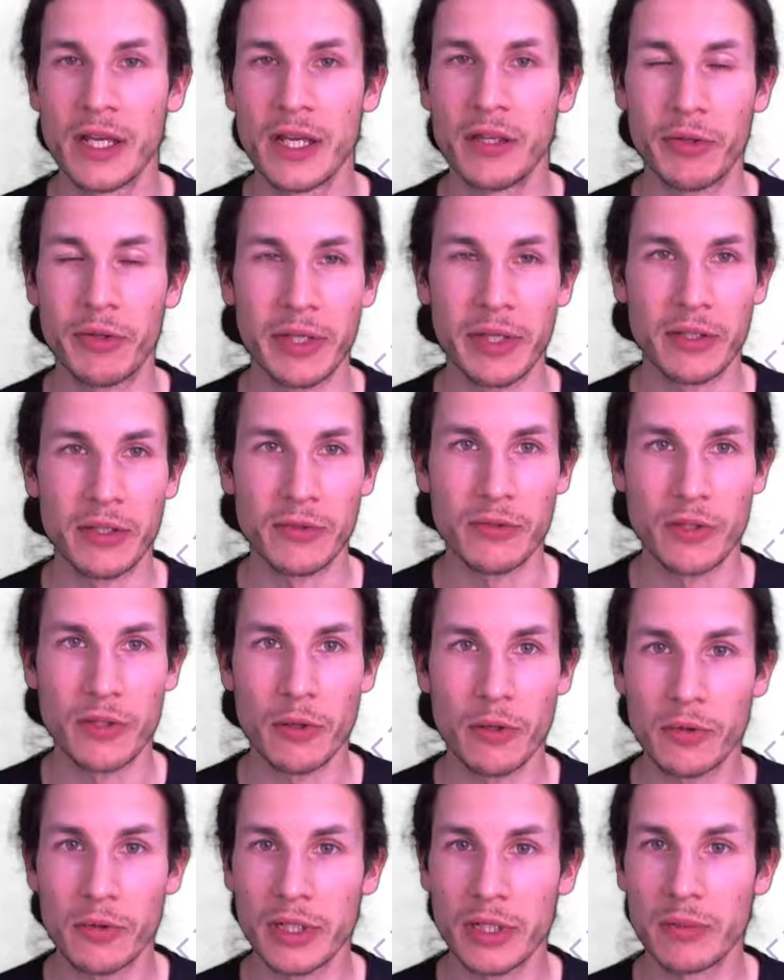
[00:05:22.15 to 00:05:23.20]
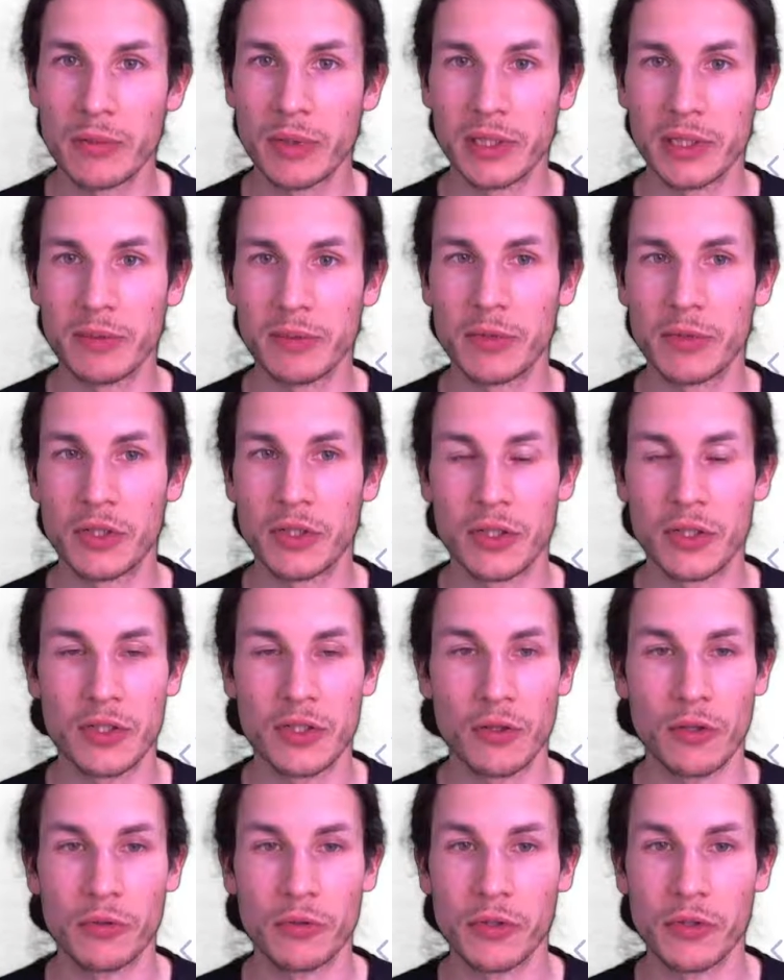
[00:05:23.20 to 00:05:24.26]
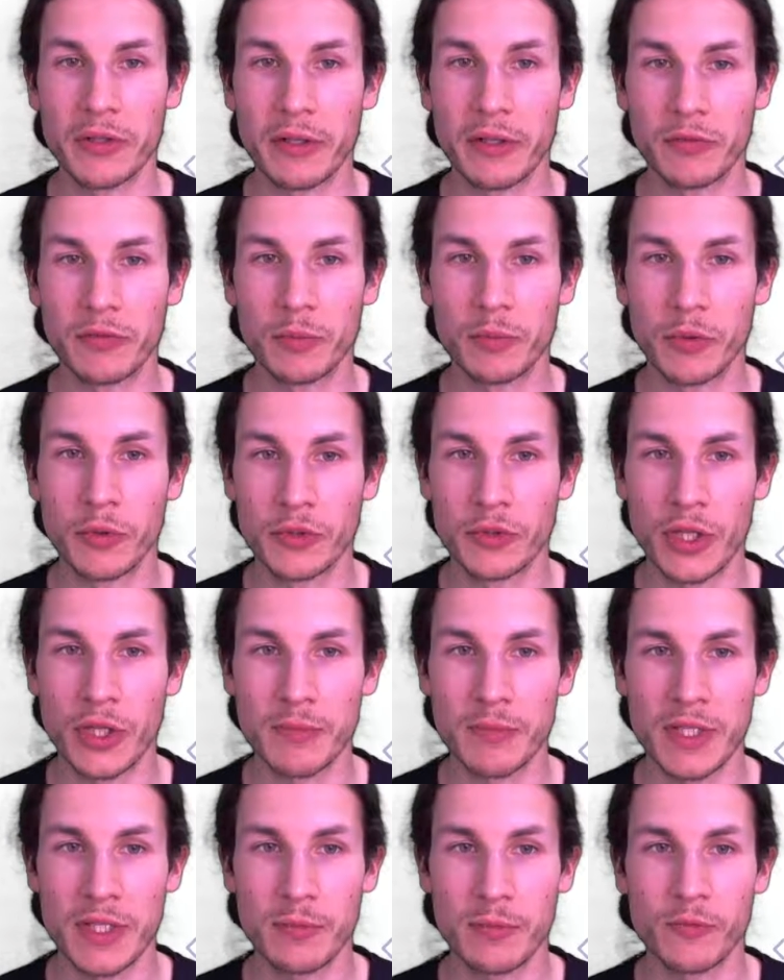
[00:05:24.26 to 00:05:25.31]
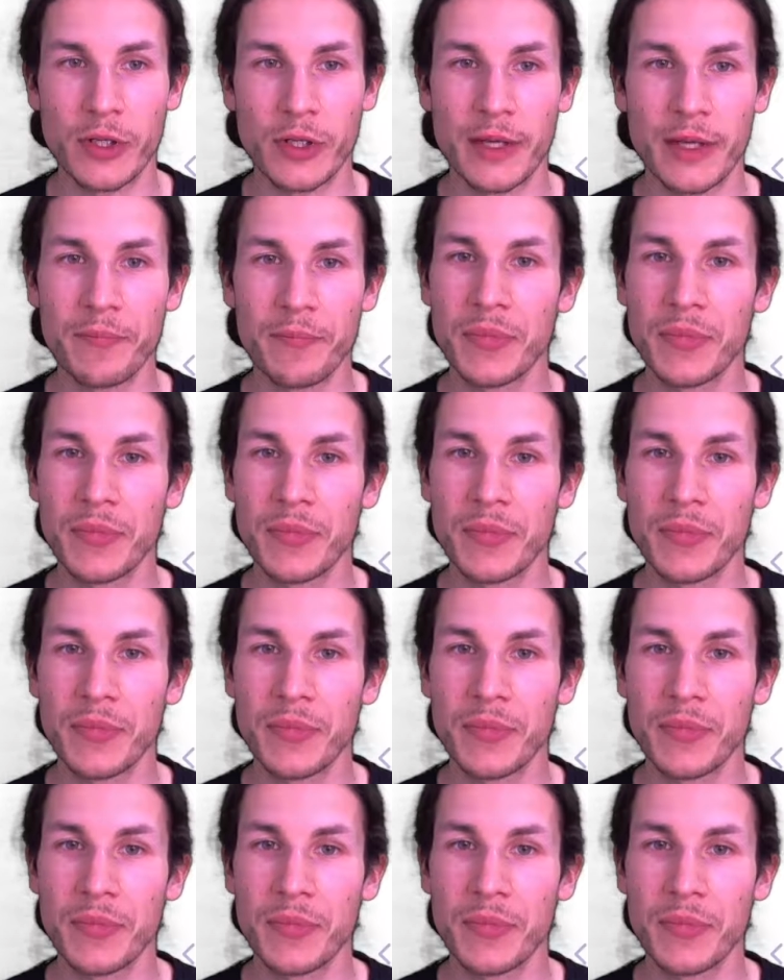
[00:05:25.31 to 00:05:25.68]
you can use locally built images, so you don't have to push them somewhere.